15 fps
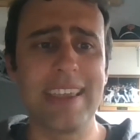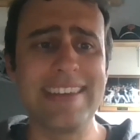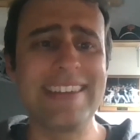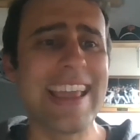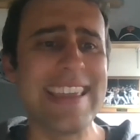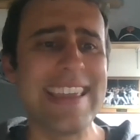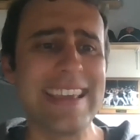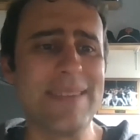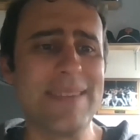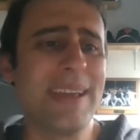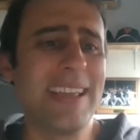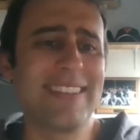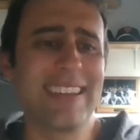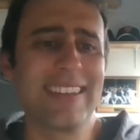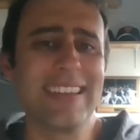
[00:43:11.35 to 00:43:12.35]
They take in
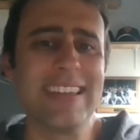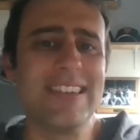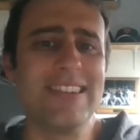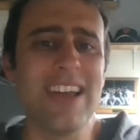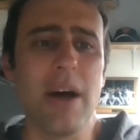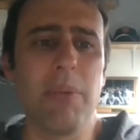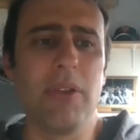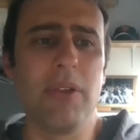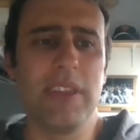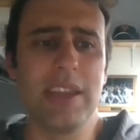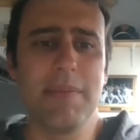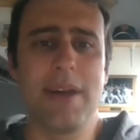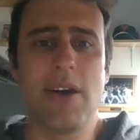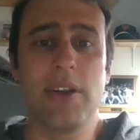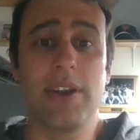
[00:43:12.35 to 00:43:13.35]
basically double the
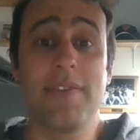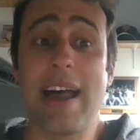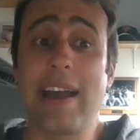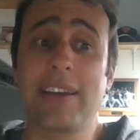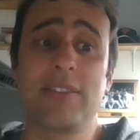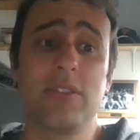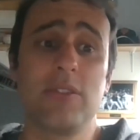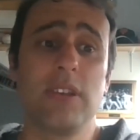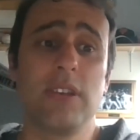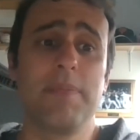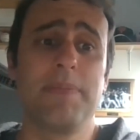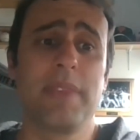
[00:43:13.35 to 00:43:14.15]
amount of oxygen.